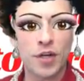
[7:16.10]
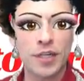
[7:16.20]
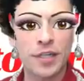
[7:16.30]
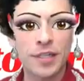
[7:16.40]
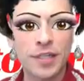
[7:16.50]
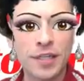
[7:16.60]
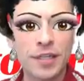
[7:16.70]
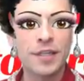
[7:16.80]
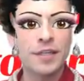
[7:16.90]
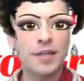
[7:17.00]
it
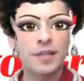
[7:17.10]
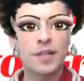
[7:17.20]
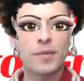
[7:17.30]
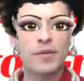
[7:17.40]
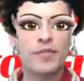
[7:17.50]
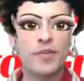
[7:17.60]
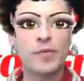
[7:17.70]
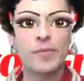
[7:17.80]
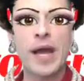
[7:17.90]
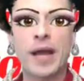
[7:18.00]
a little bit further
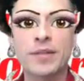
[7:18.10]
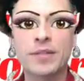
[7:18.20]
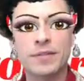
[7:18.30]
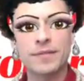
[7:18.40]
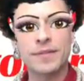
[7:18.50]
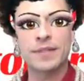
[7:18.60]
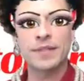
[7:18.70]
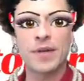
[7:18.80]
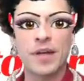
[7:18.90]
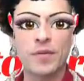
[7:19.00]
back, so
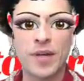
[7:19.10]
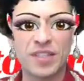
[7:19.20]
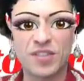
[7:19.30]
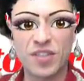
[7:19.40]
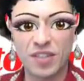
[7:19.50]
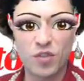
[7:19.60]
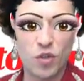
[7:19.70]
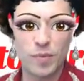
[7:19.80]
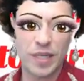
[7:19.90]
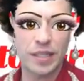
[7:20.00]
otherwise it's like
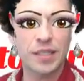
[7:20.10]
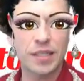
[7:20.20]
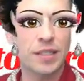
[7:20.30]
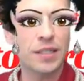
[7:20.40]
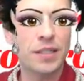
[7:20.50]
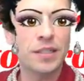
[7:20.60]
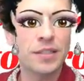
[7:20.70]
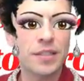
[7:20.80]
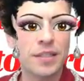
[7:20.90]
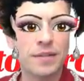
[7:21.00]
too big.
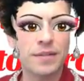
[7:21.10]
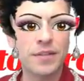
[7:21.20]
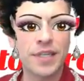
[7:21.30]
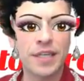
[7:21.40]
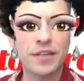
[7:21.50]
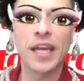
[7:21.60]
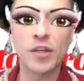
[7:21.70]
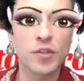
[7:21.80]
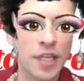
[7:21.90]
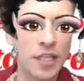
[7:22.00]
So you'll get
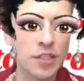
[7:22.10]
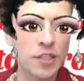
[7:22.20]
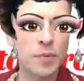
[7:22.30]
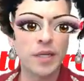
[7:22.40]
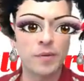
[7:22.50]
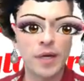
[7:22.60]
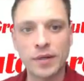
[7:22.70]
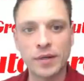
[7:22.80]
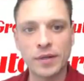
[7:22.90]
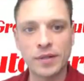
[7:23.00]
used to that. Just play around
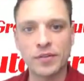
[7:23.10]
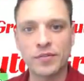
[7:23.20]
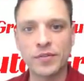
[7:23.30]
with it in your free